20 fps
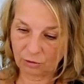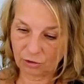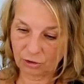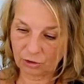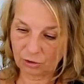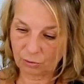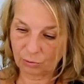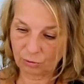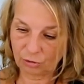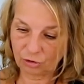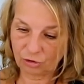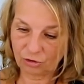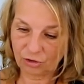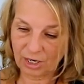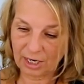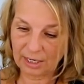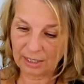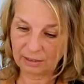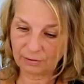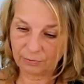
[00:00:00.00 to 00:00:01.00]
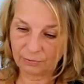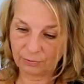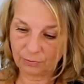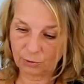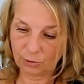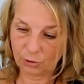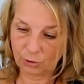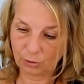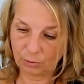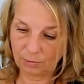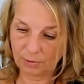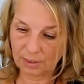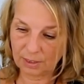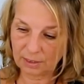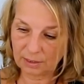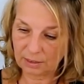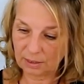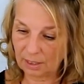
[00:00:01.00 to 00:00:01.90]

just go straight to this.